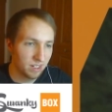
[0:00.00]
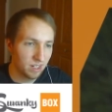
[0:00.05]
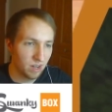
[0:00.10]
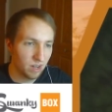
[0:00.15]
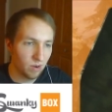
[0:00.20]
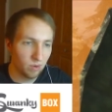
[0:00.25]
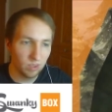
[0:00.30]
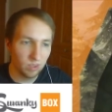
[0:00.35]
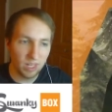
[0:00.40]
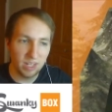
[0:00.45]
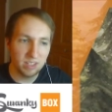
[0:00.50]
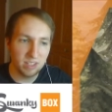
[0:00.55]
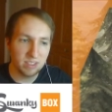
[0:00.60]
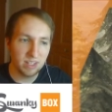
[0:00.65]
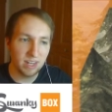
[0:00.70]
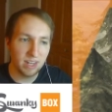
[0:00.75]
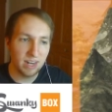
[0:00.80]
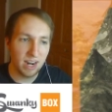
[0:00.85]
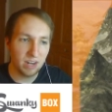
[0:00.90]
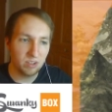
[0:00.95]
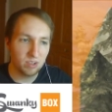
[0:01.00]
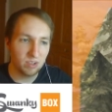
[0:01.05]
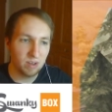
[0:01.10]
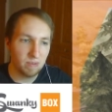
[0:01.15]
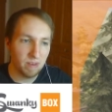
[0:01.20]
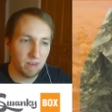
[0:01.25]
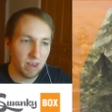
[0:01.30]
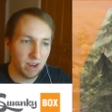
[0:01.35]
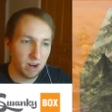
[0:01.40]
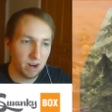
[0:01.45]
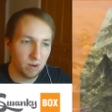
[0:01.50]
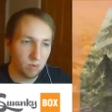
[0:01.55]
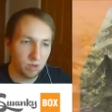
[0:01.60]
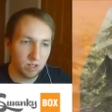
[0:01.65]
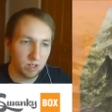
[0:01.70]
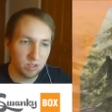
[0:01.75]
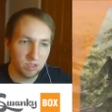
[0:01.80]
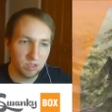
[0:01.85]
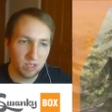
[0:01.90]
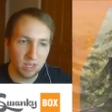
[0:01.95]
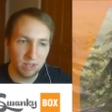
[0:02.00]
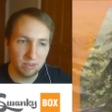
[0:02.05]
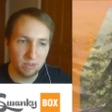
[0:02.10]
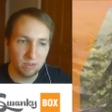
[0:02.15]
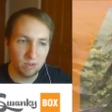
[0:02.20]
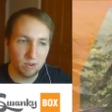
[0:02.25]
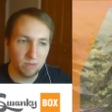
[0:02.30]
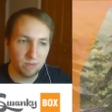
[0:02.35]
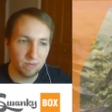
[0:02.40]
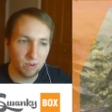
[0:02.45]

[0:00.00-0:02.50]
Link's not actually there. We're just seeing through a